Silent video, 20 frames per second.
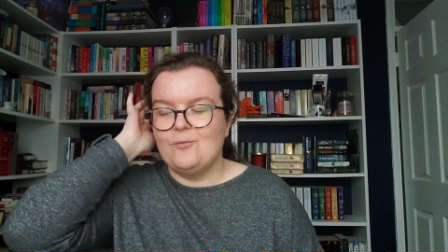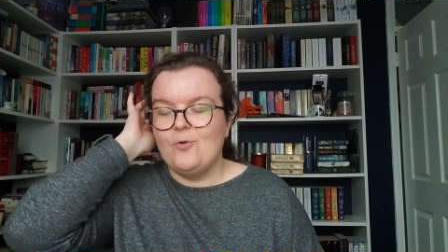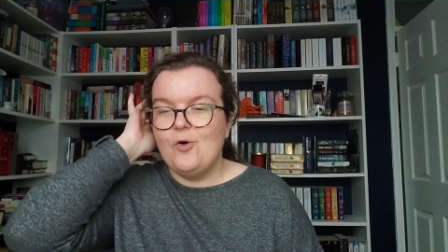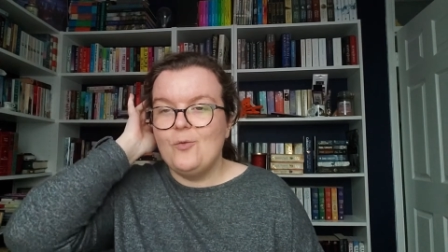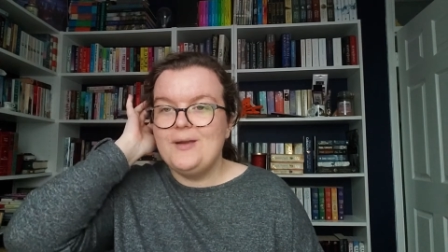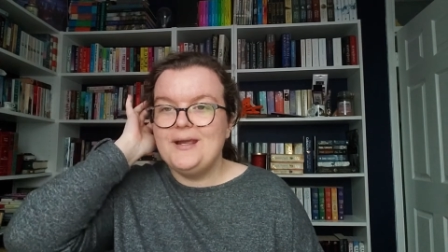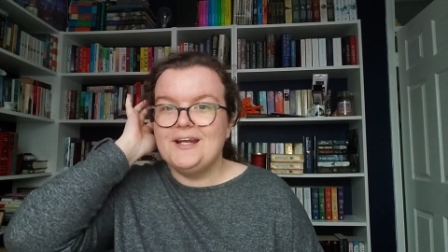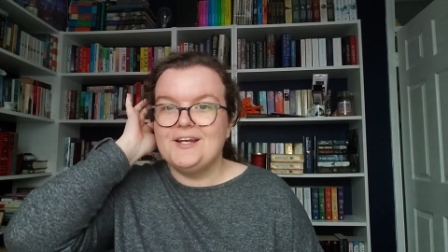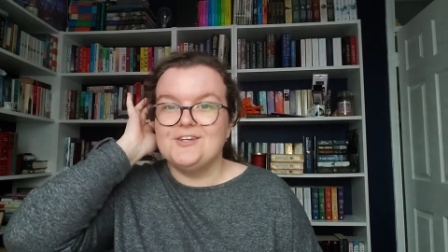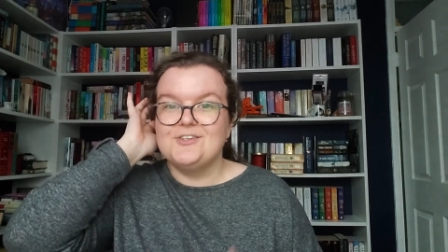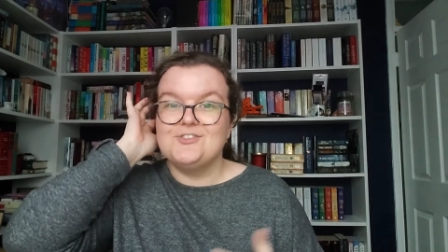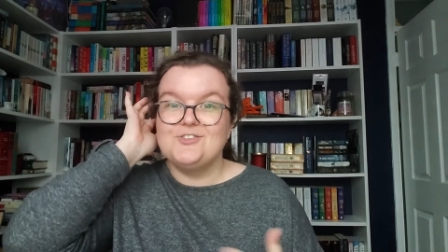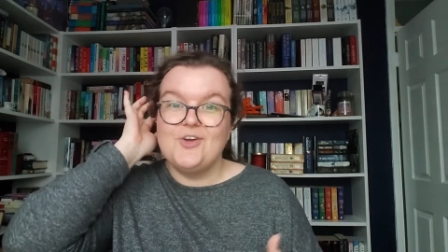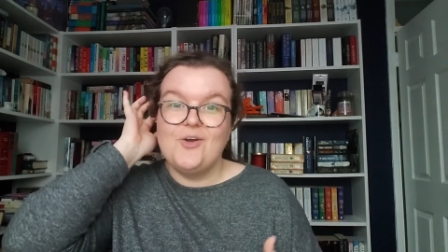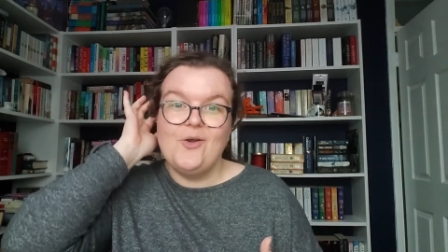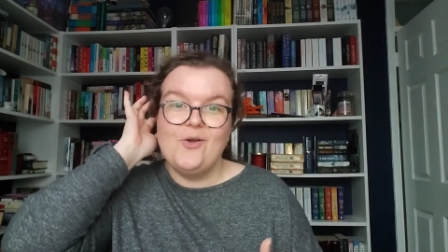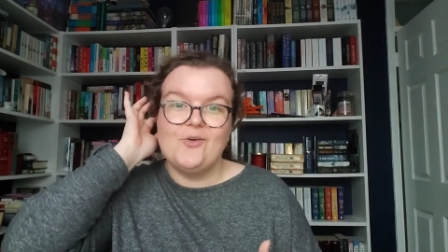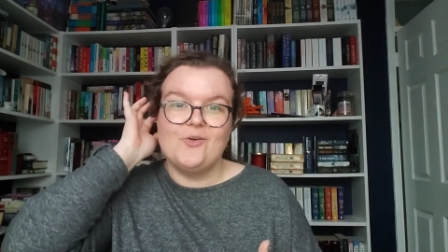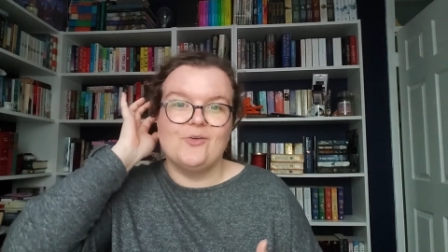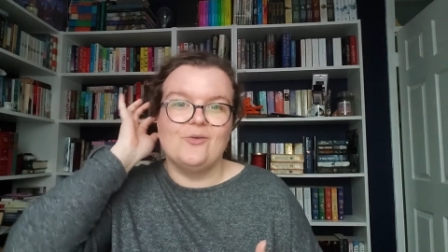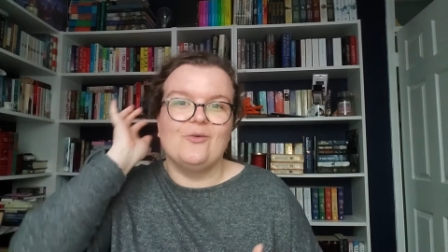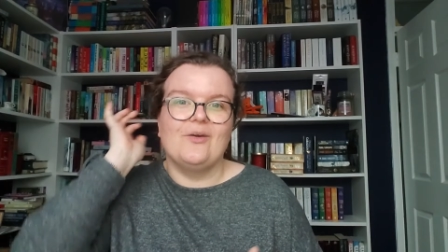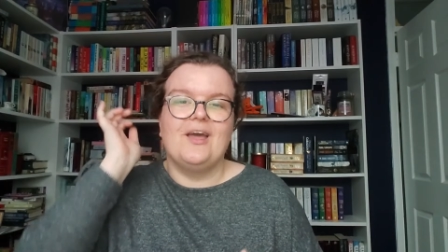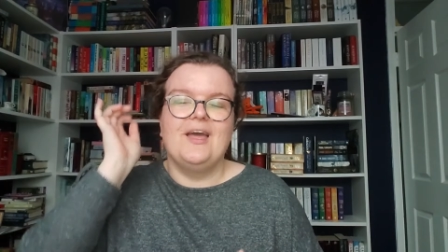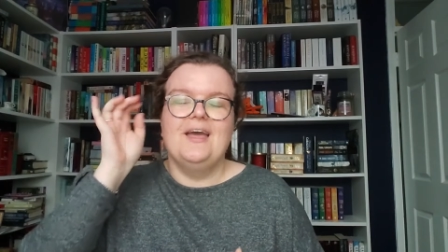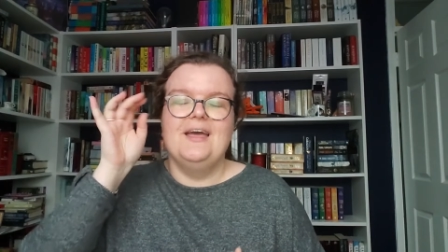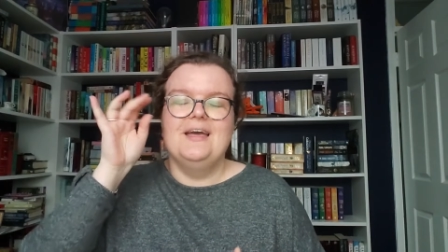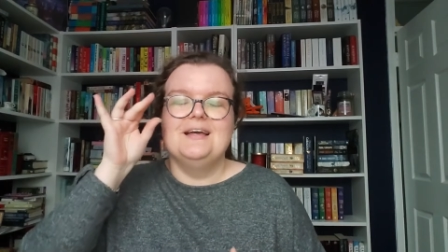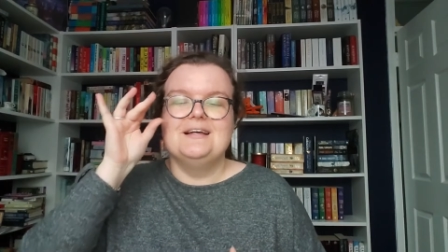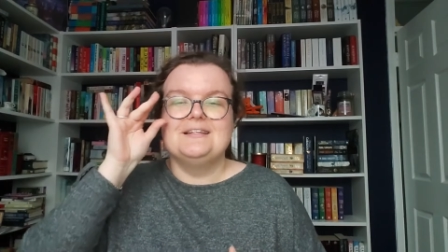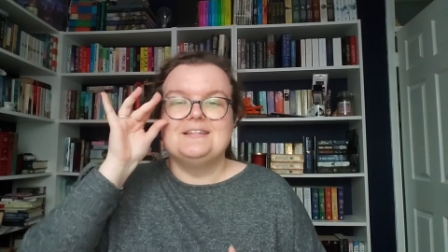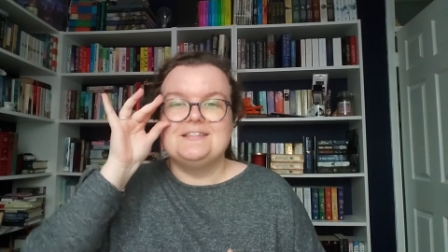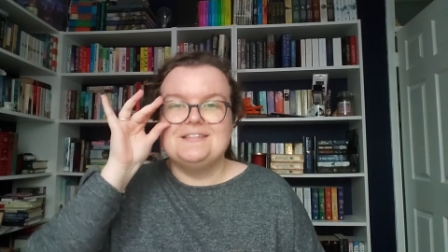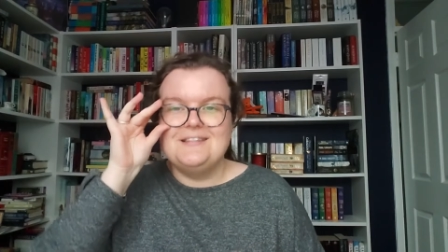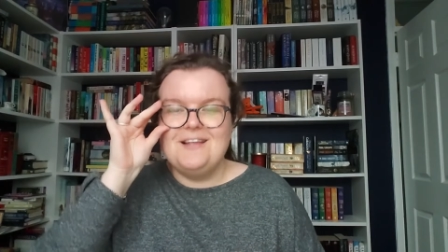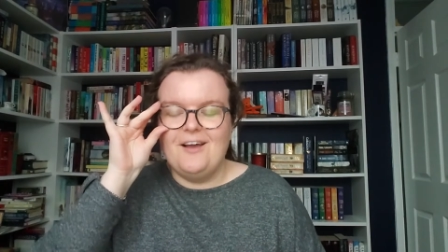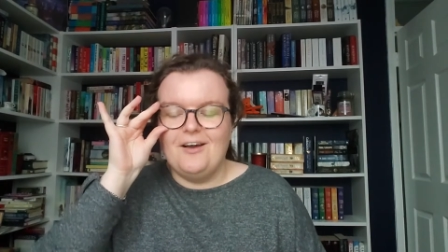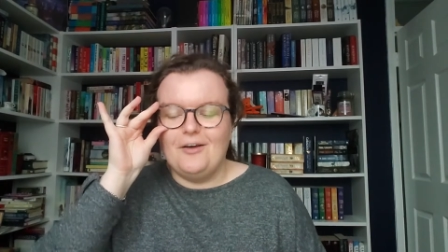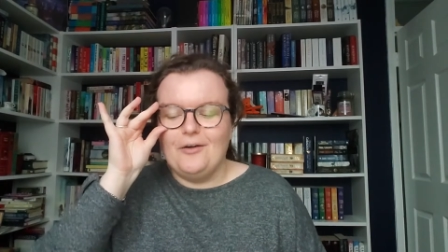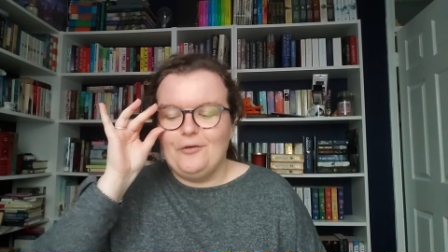what are we gonna do
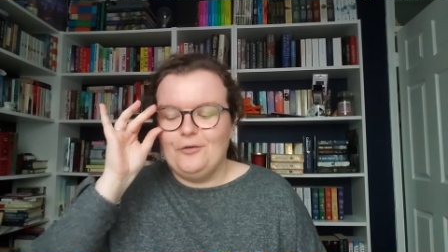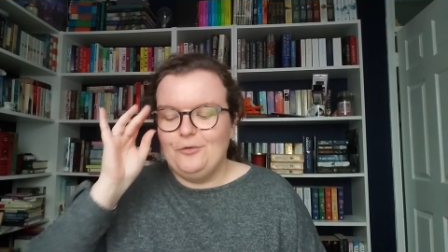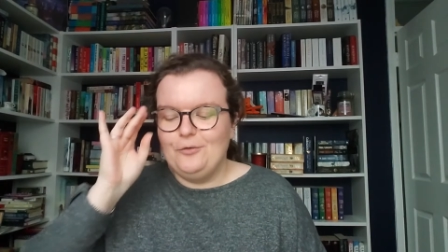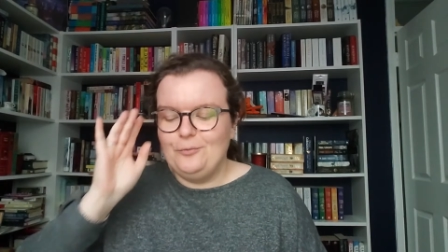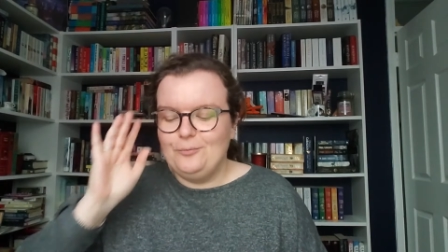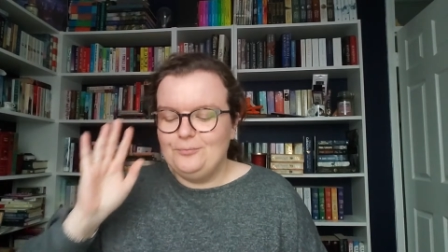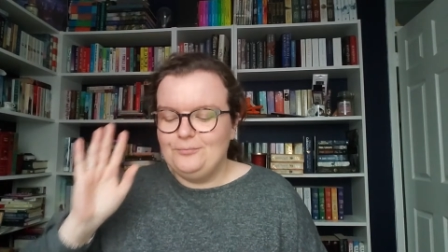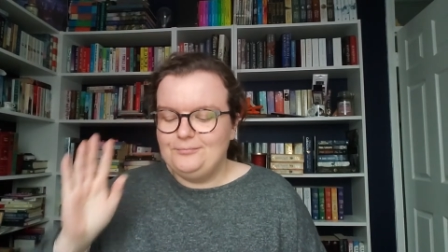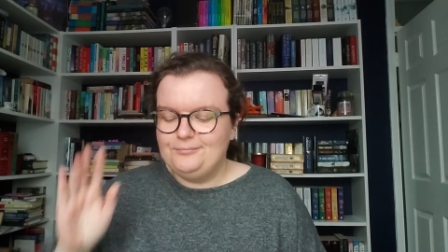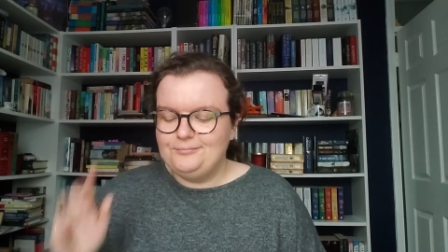so